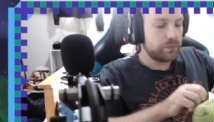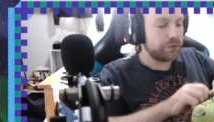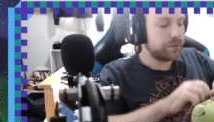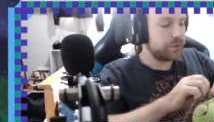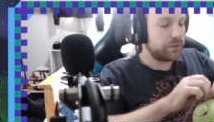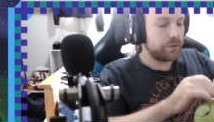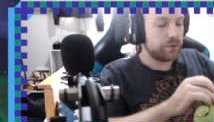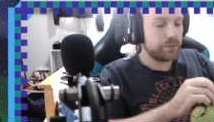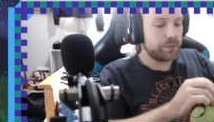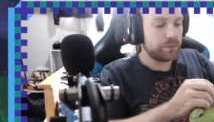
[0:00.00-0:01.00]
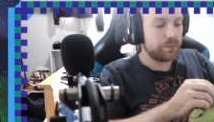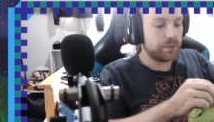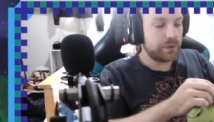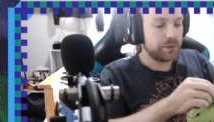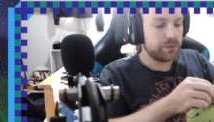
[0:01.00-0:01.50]
Just 2 knots,
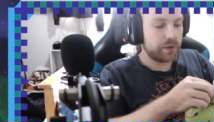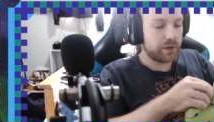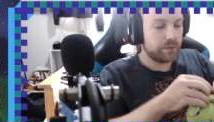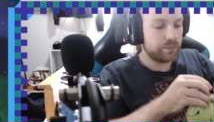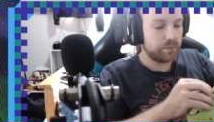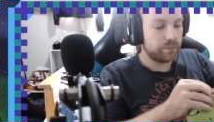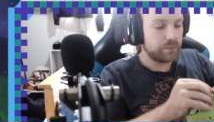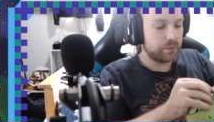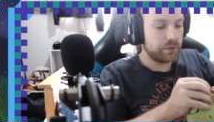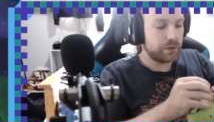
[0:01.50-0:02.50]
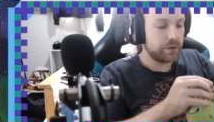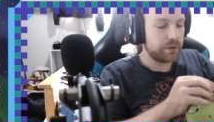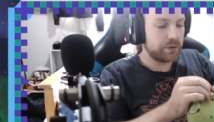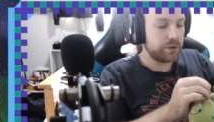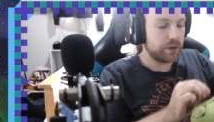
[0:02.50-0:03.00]
it's fine.
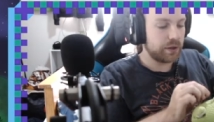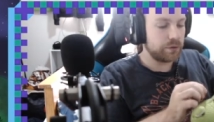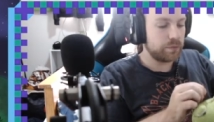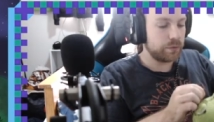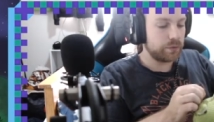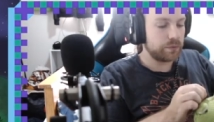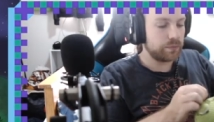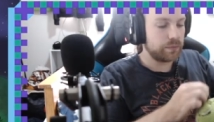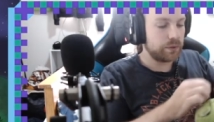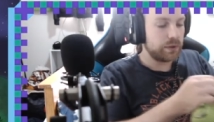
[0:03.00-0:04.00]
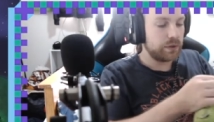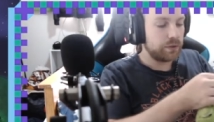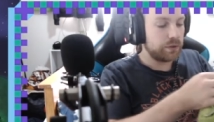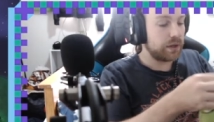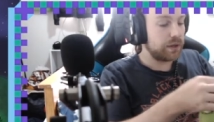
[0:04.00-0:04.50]
You can't do more,
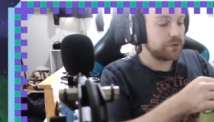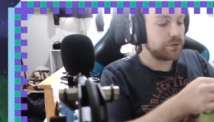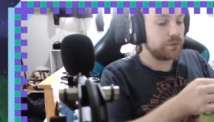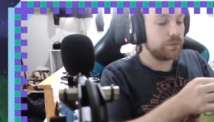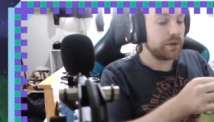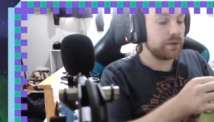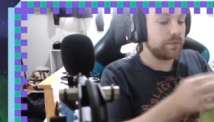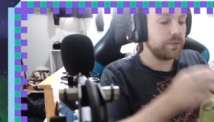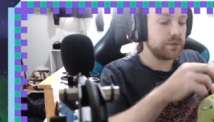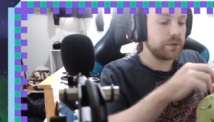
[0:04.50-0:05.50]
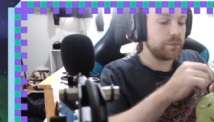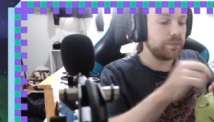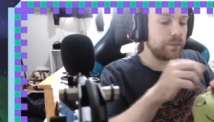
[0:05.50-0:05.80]
you can just do 1. So